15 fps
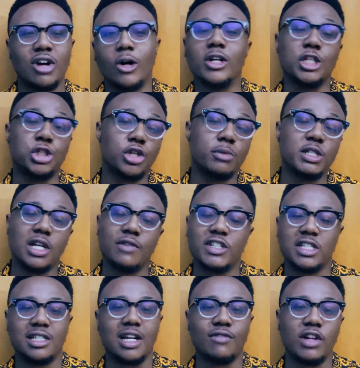on the streaming
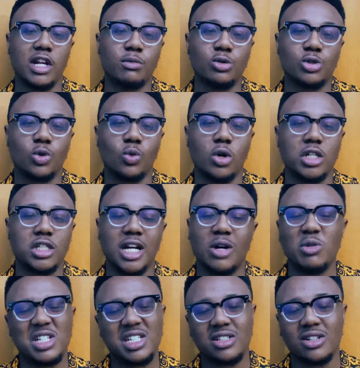service it's available to watch,
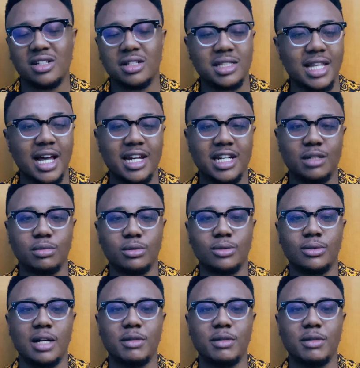and which is understandable.